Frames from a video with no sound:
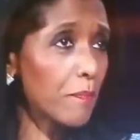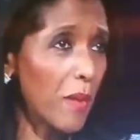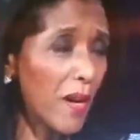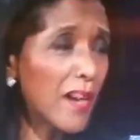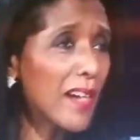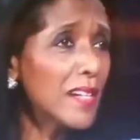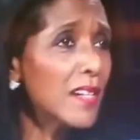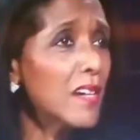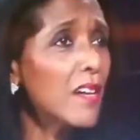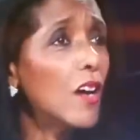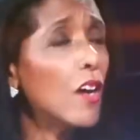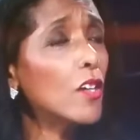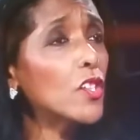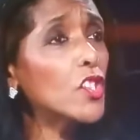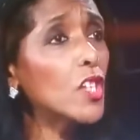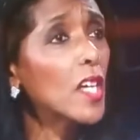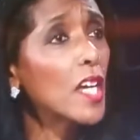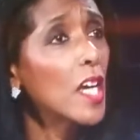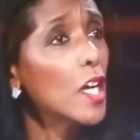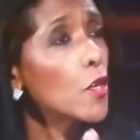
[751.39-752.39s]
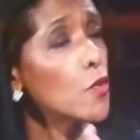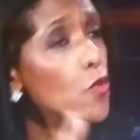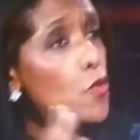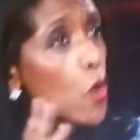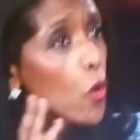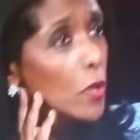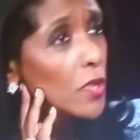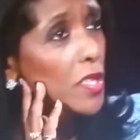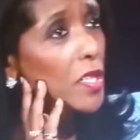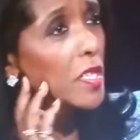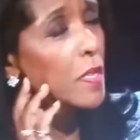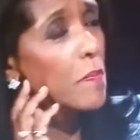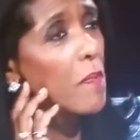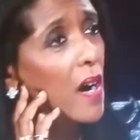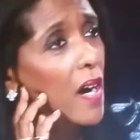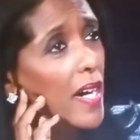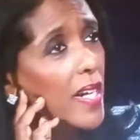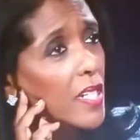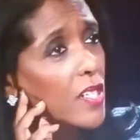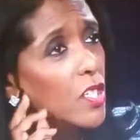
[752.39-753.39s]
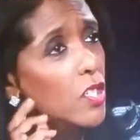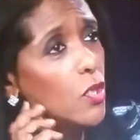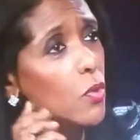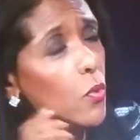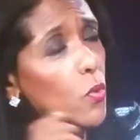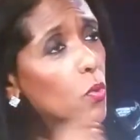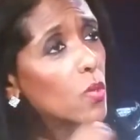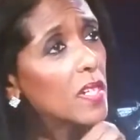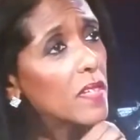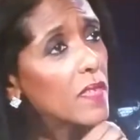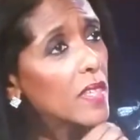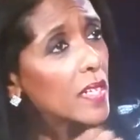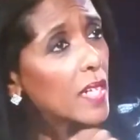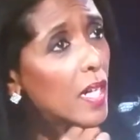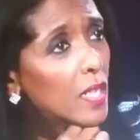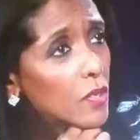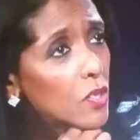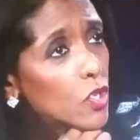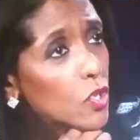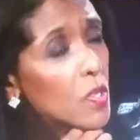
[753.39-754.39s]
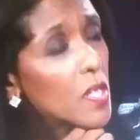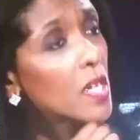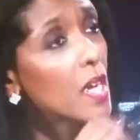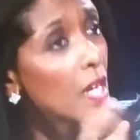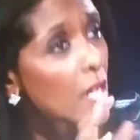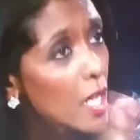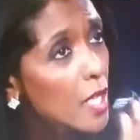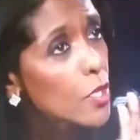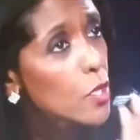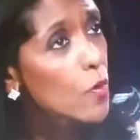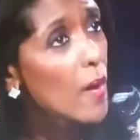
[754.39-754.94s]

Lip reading: by and large not admired at all in the country. Are